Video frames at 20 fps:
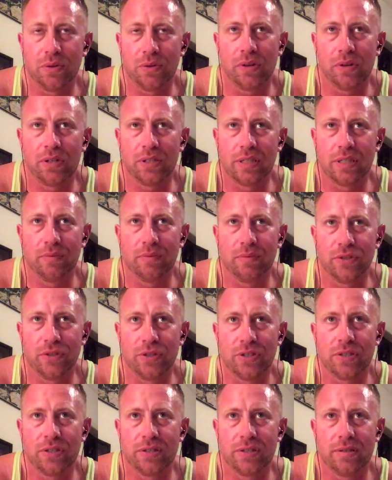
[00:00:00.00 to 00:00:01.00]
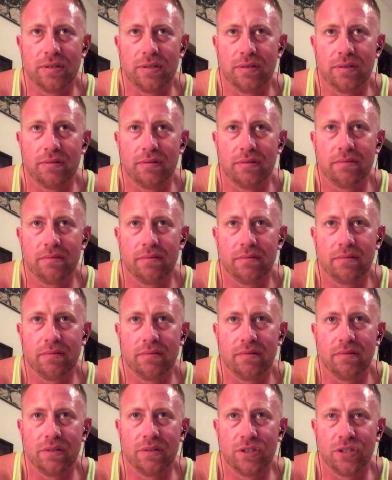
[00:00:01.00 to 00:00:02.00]
through because it was just
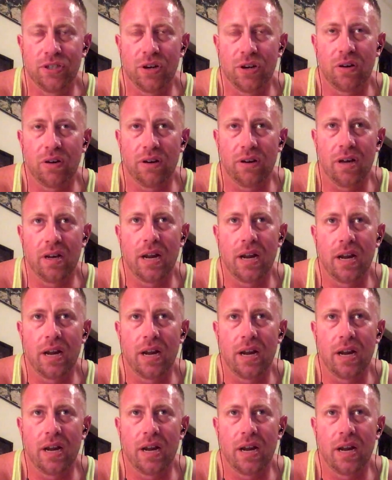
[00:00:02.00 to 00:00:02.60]
Juggernaut.